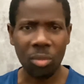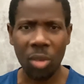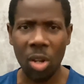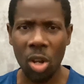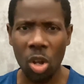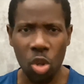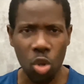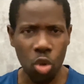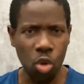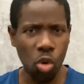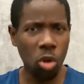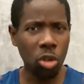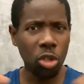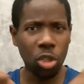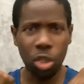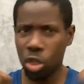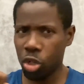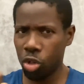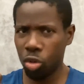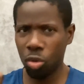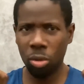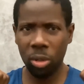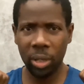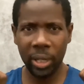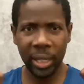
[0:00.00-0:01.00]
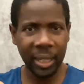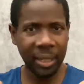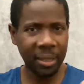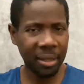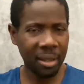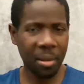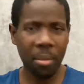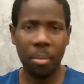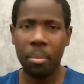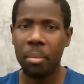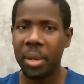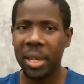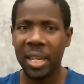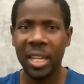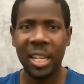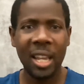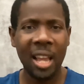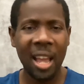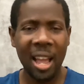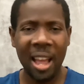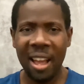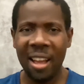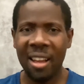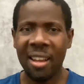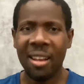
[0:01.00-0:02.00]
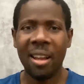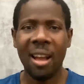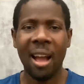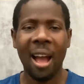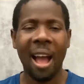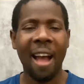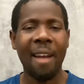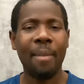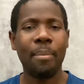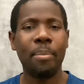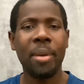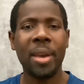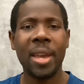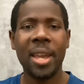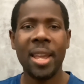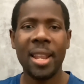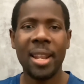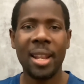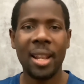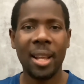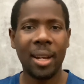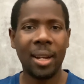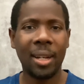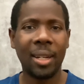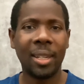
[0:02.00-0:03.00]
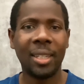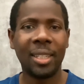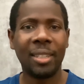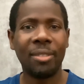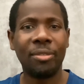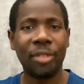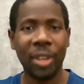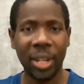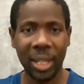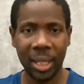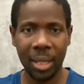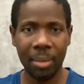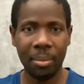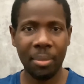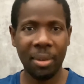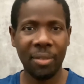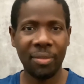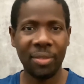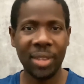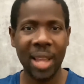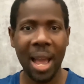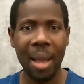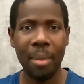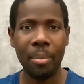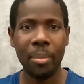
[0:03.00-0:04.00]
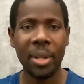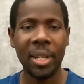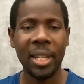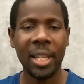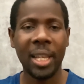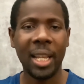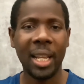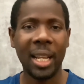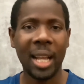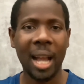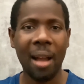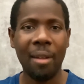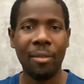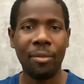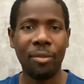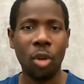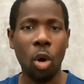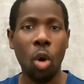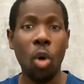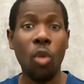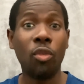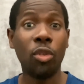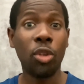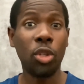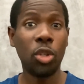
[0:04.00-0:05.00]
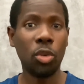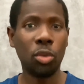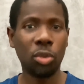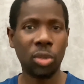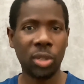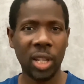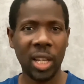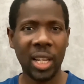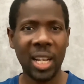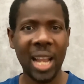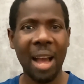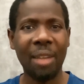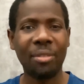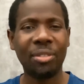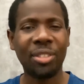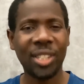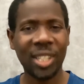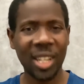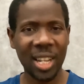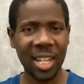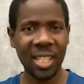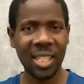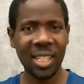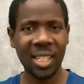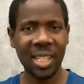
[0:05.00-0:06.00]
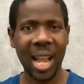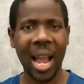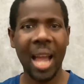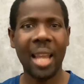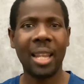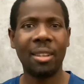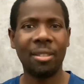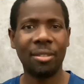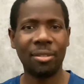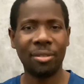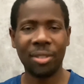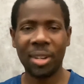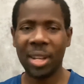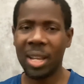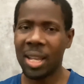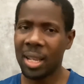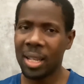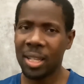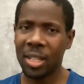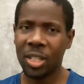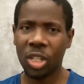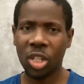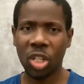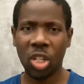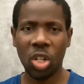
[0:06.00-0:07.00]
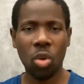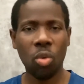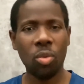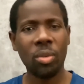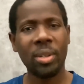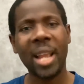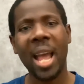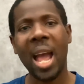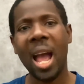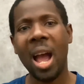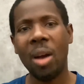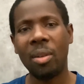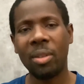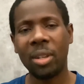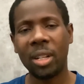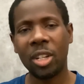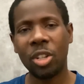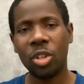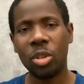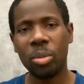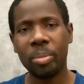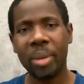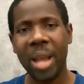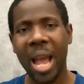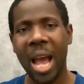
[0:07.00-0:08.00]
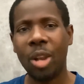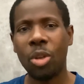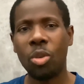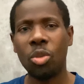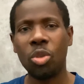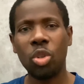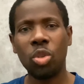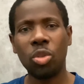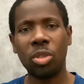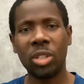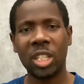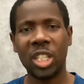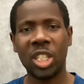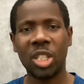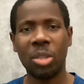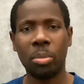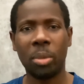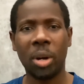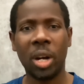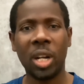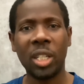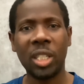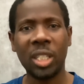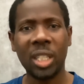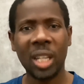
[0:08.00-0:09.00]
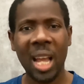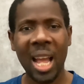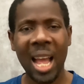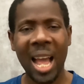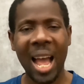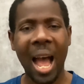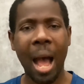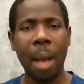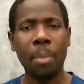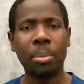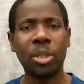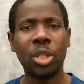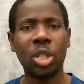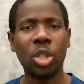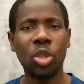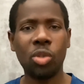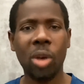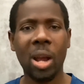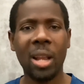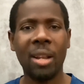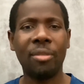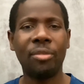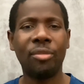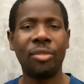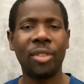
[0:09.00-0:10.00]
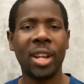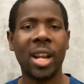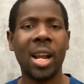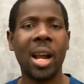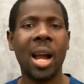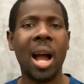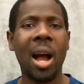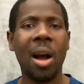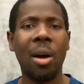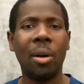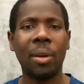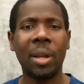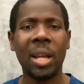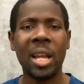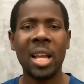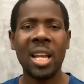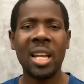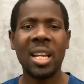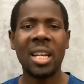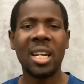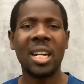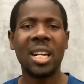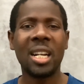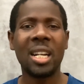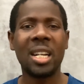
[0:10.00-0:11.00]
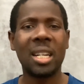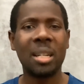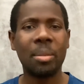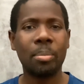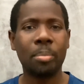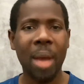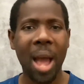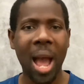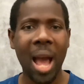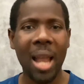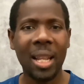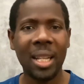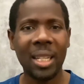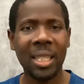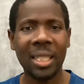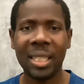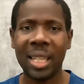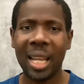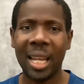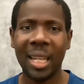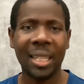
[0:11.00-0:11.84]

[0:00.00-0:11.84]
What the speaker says: Yours truly, me, I've been a victim of that, meaning I've overused it. I've since kind of slow down a little bit. I don't use it as much. I'm still trying to figure out a good balance.